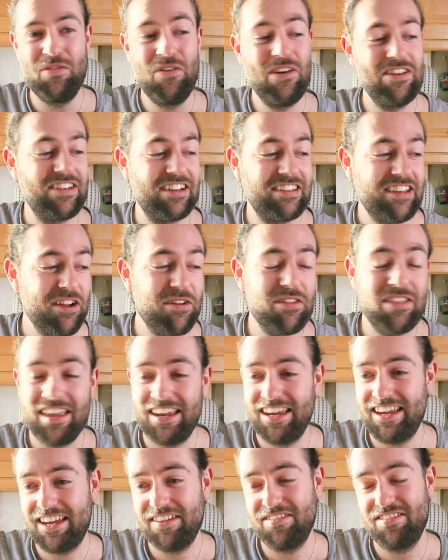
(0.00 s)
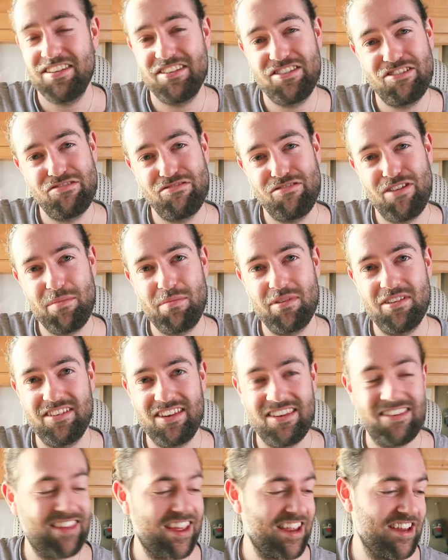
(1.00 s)
which I don't think gives the true
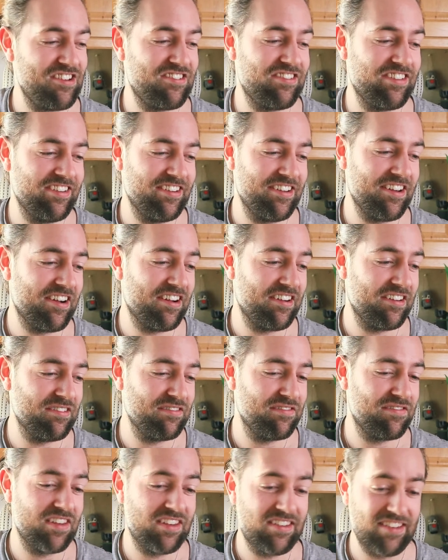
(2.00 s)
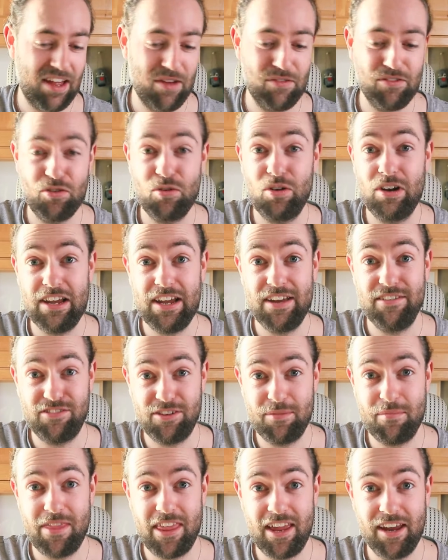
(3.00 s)
representation of the sound quality of
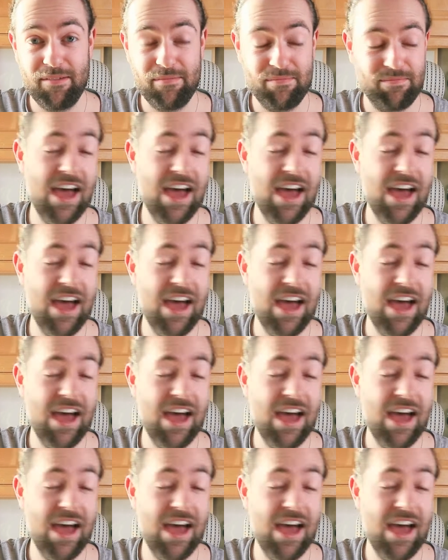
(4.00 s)
something.